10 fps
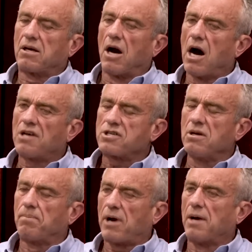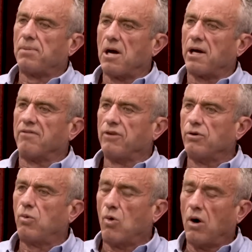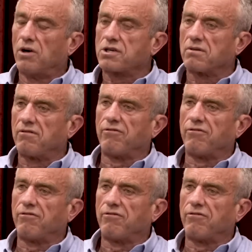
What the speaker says: constant pipeline of new wars